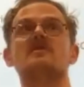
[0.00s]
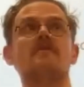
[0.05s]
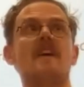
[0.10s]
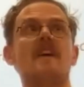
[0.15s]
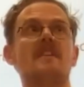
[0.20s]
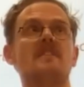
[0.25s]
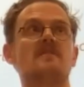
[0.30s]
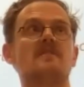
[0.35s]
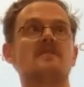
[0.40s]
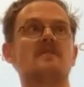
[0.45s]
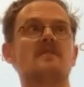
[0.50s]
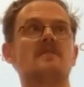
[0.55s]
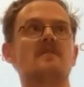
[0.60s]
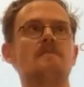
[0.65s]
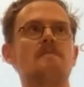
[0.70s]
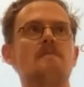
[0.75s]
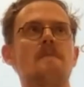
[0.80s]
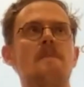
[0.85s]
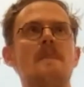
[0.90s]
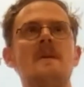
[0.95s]
of fairness.
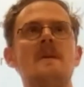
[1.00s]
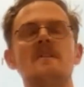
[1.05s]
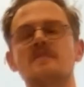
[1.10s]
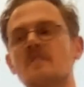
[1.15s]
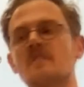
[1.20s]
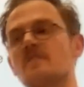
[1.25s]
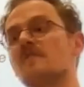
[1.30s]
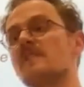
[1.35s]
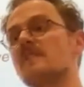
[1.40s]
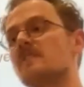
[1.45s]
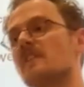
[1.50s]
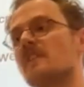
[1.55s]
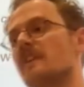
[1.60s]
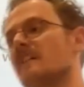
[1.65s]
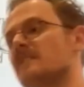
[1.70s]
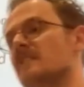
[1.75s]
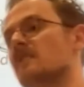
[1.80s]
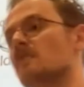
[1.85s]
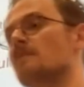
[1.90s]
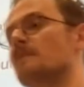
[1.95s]
So something that I
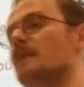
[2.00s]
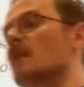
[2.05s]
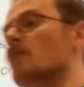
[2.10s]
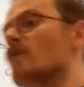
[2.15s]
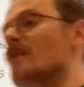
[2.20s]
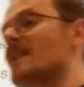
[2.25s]
think would be a